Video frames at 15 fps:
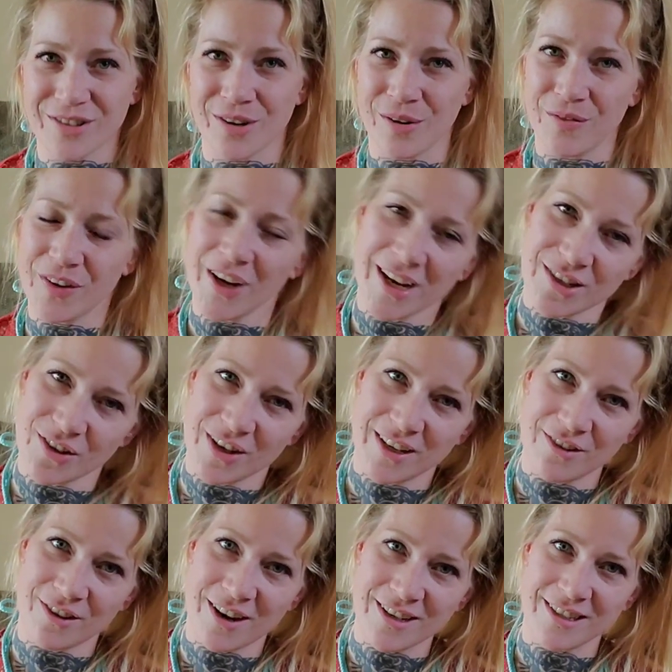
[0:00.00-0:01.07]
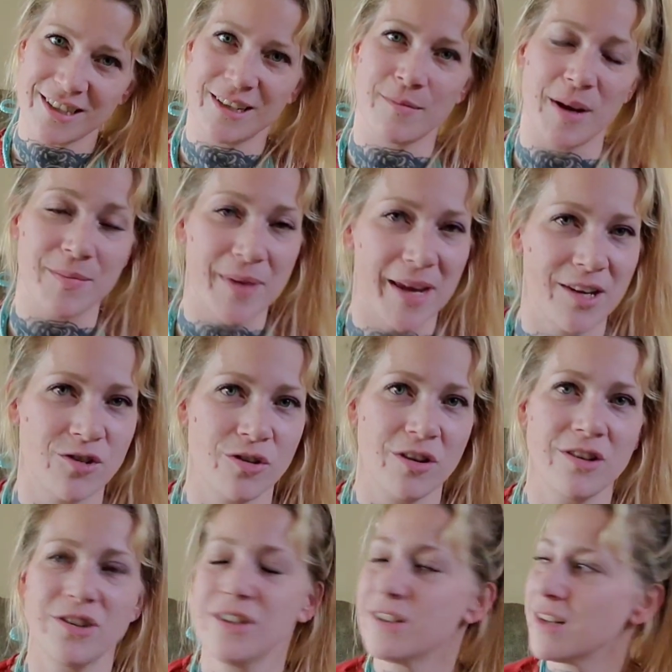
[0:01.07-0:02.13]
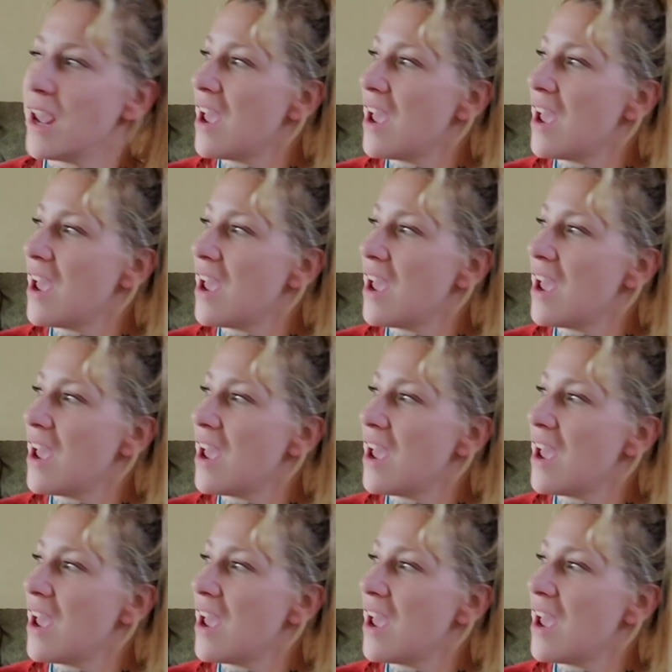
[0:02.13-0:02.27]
So if you guys are interested in my Patreon, just